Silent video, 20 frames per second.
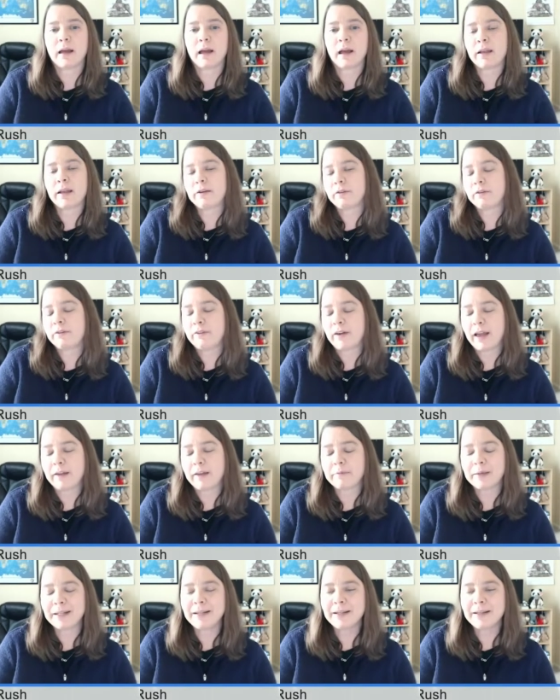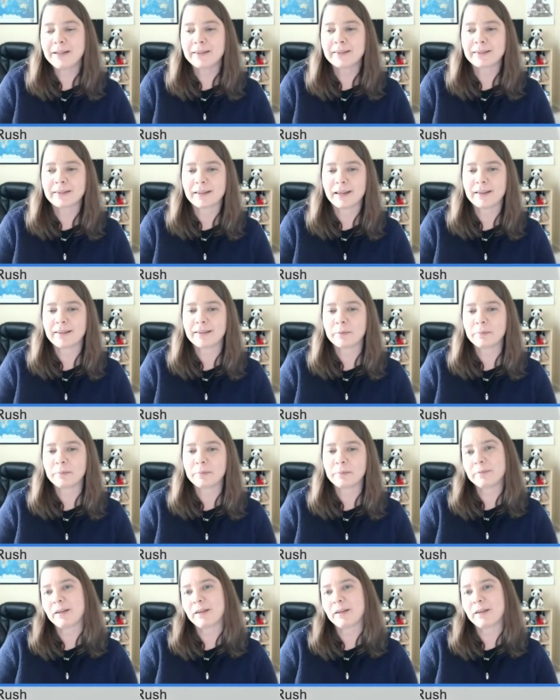I do 5 minutes, and
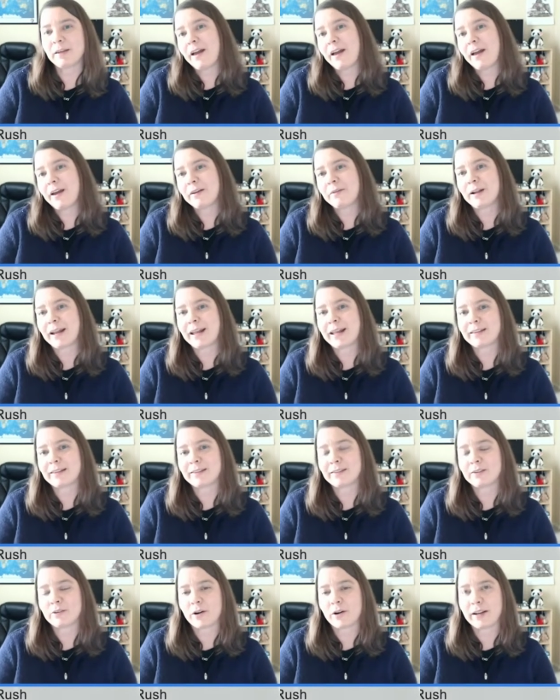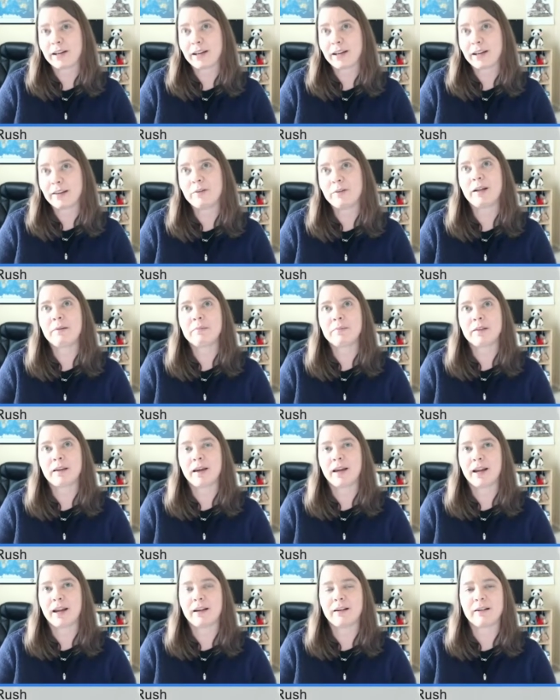sometimes I find when I get started, even when I'm
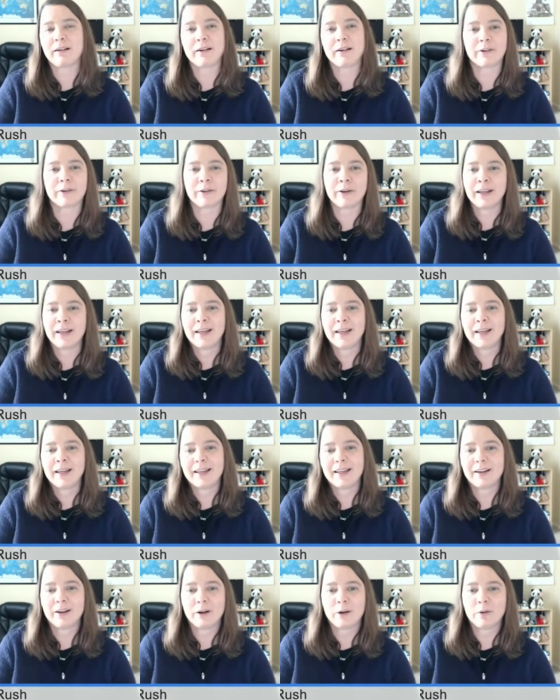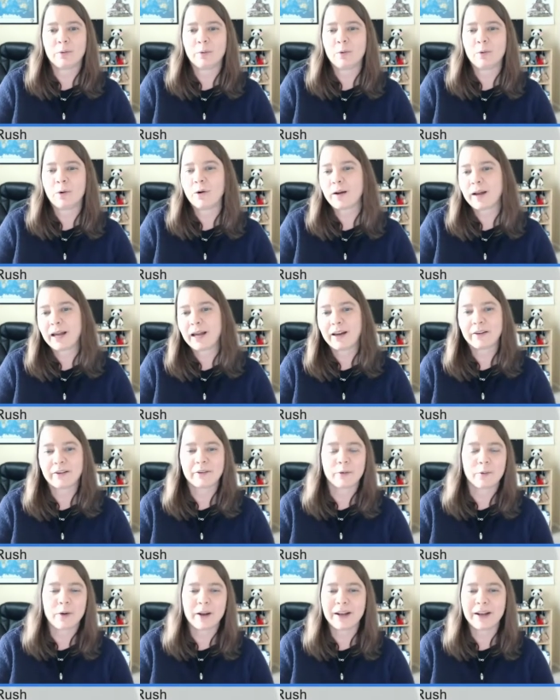tired or, wore out
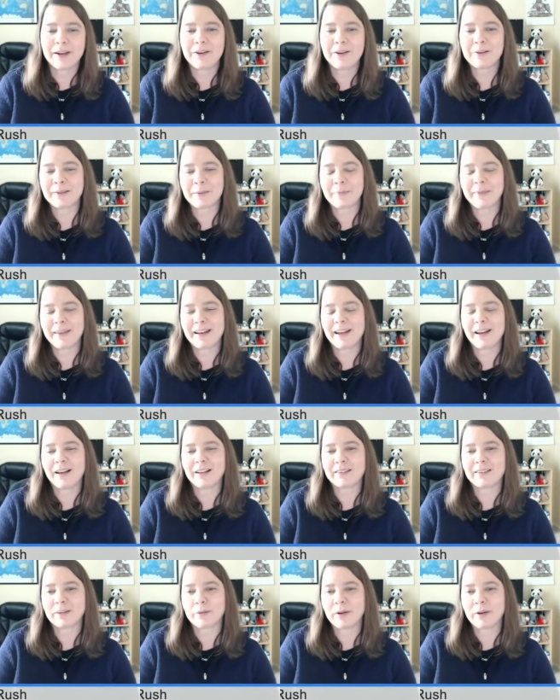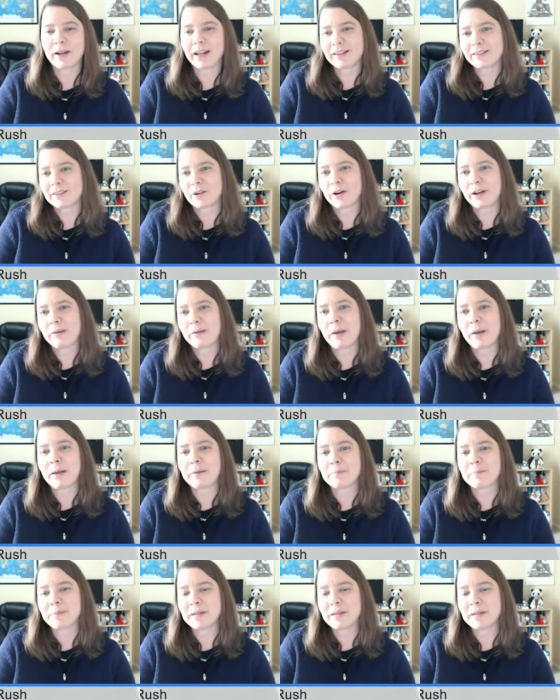or want to do something else, when I get started, it
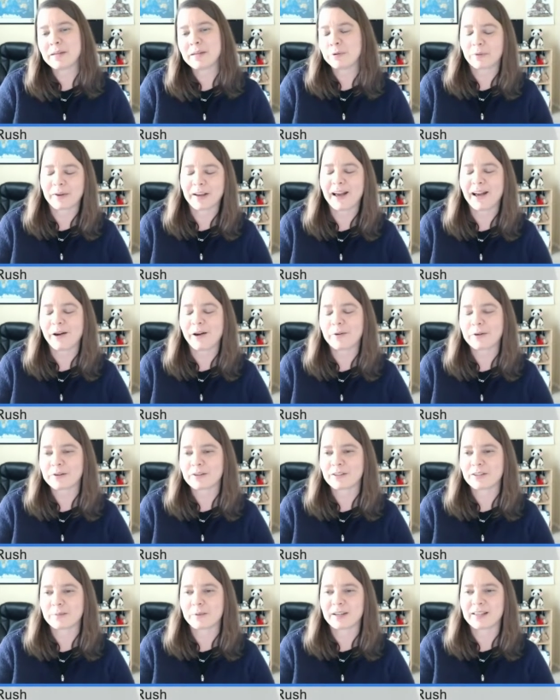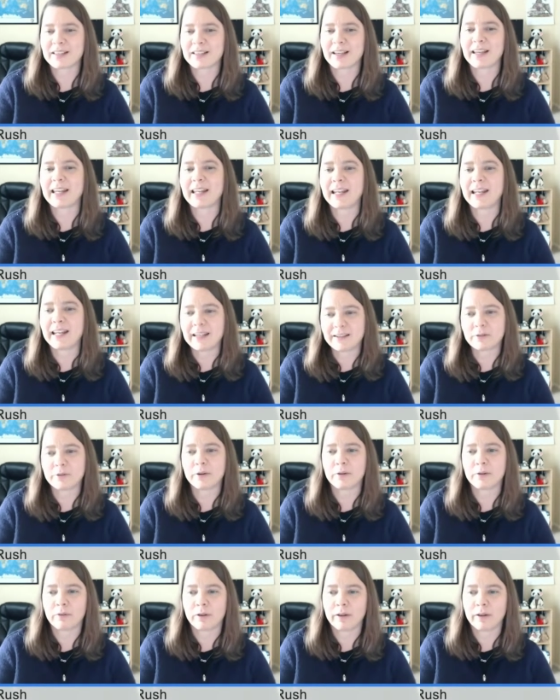might be 2 or 3 hours just because I get into it
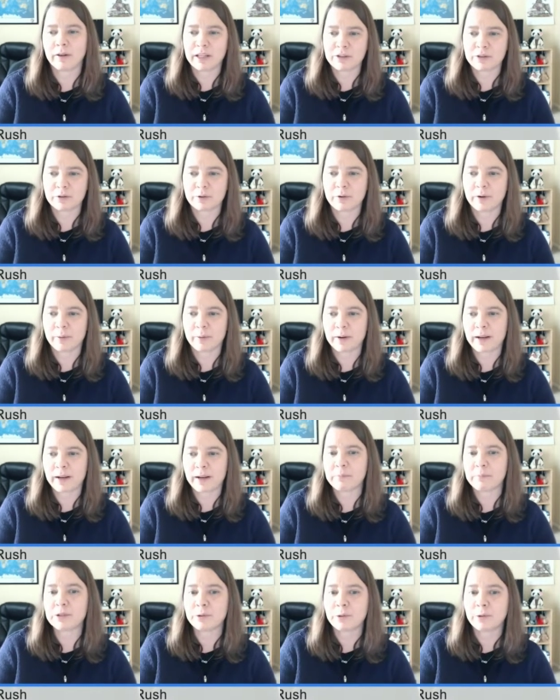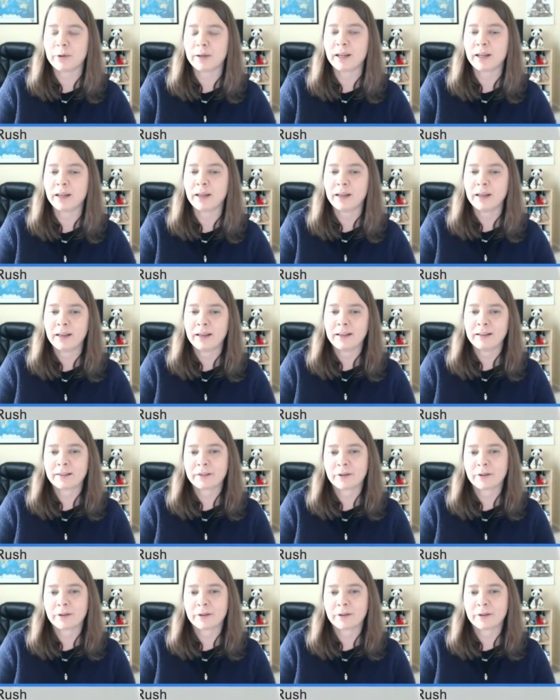and really enjoy what I'm doing. Mm-hmm.